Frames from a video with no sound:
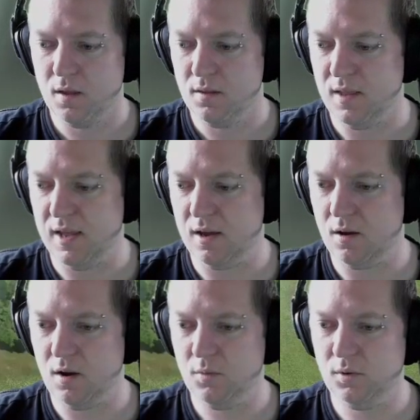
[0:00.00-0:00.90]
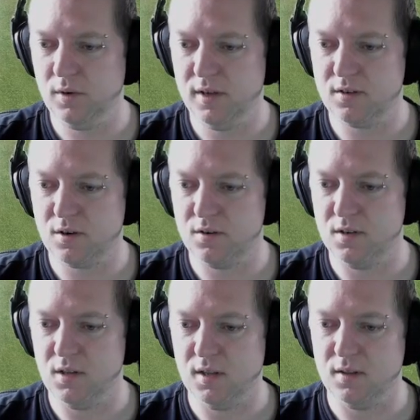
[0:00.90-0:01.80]
Now, I will need to
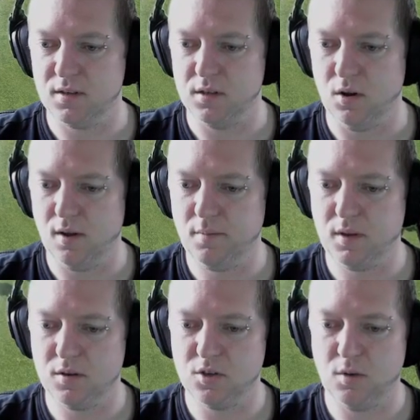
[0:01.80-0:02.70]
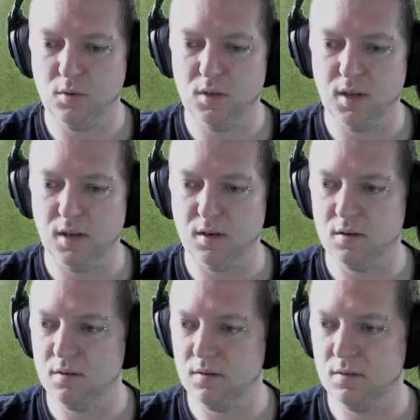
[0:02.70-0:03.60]
delete this line because I will need
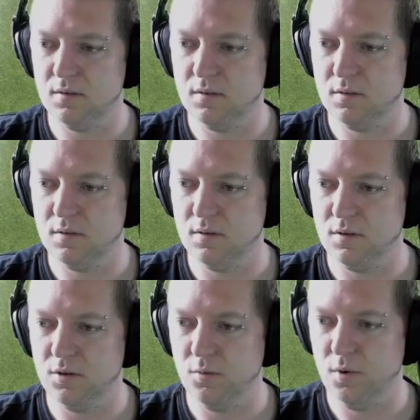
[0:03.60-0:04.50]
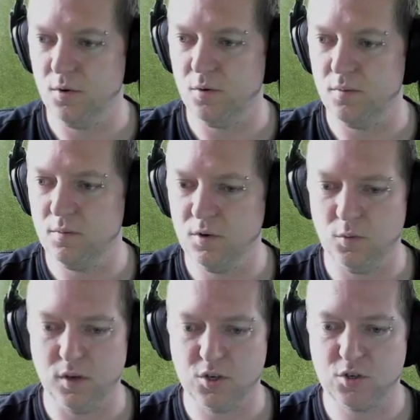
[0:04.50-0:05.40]
the room with
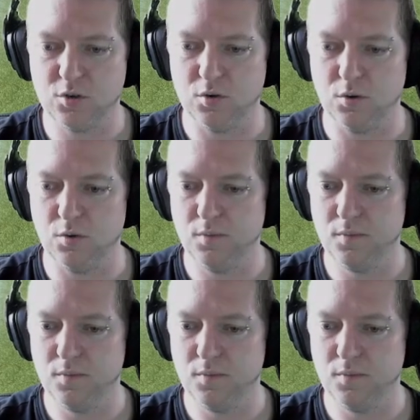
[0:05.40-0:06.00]
which to